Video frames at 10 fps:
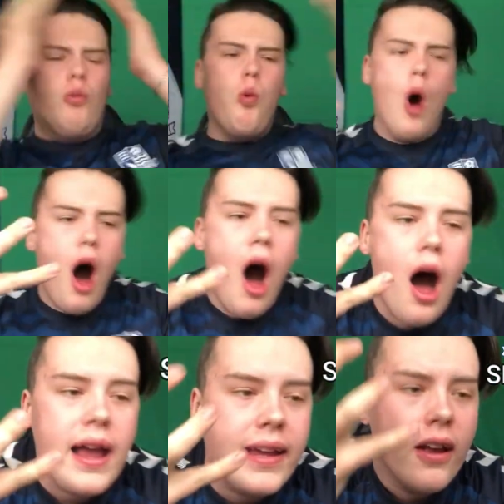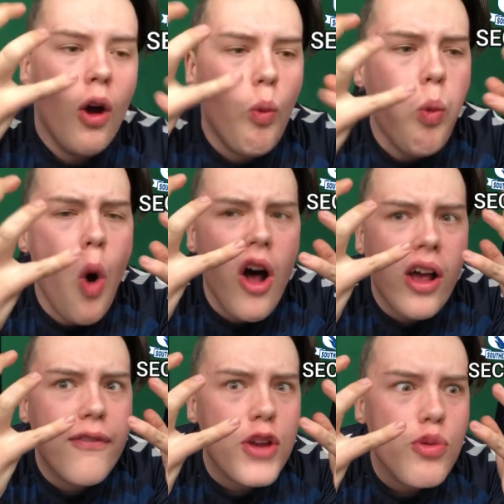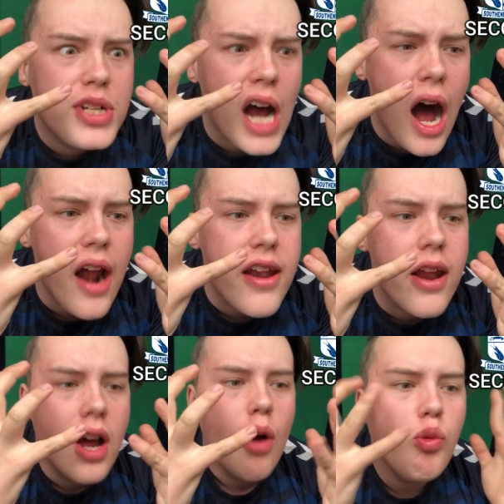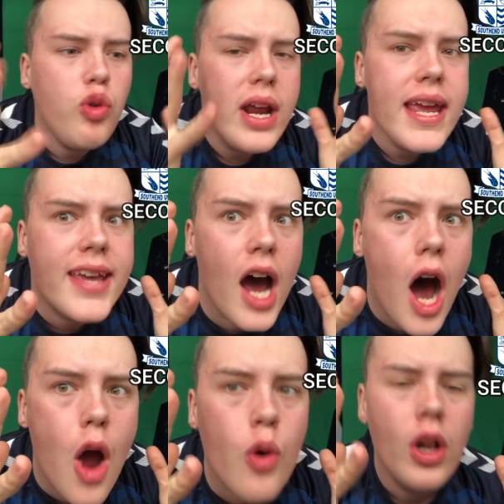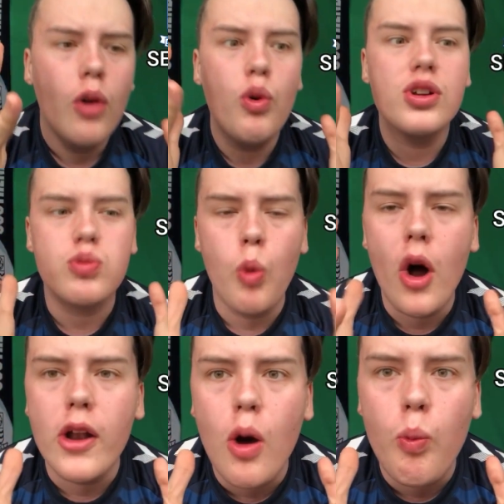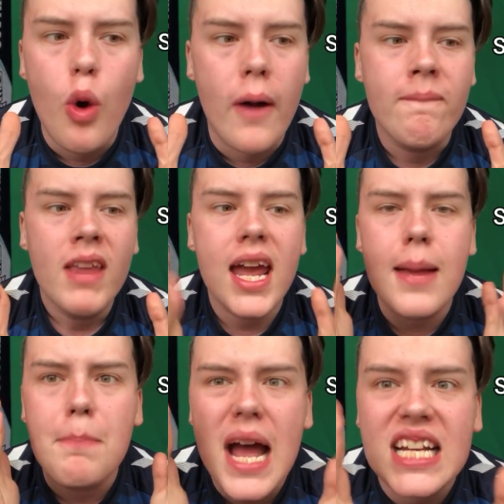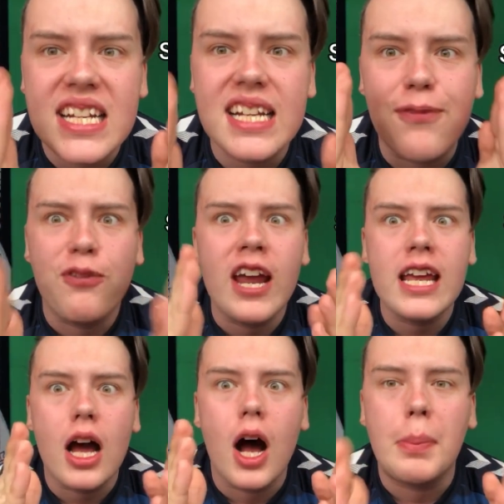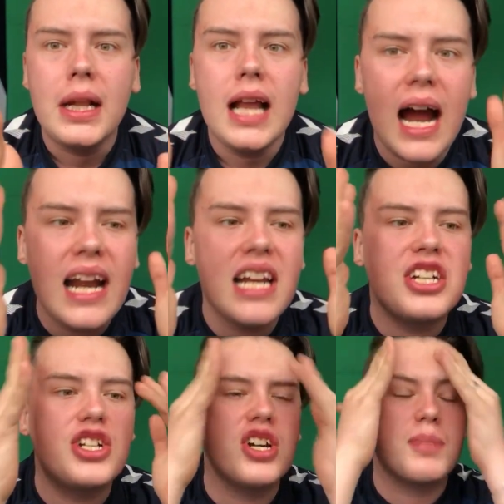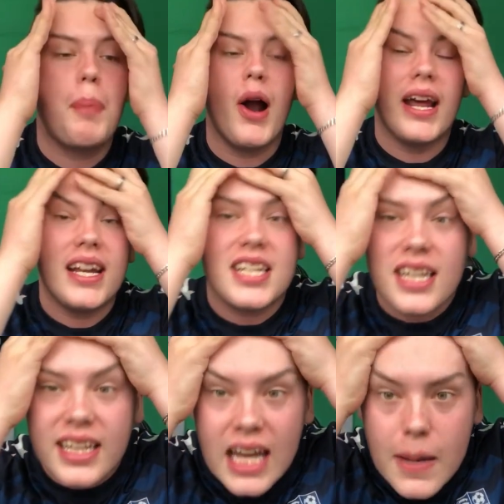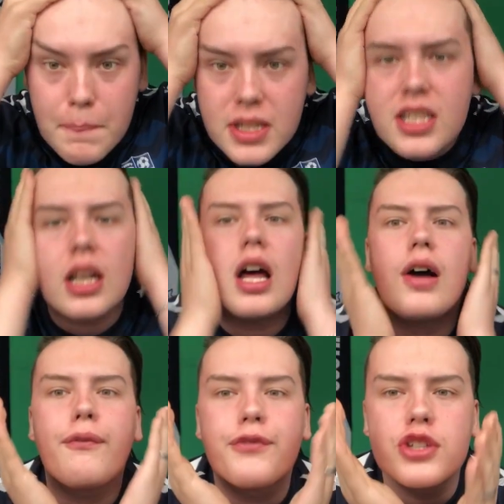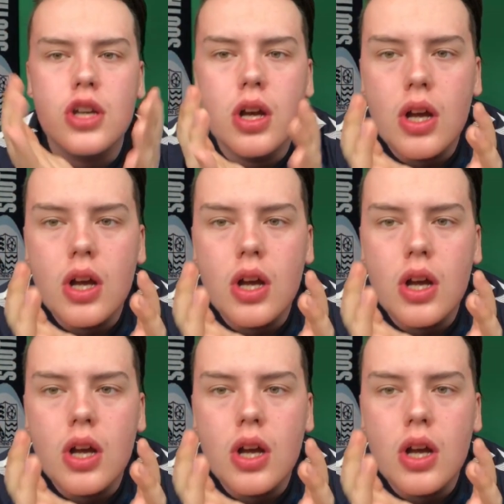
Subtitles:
Why? What have you done? Recco was one-on-one. He messed his feet up and he's just put it into the keeper's gloves.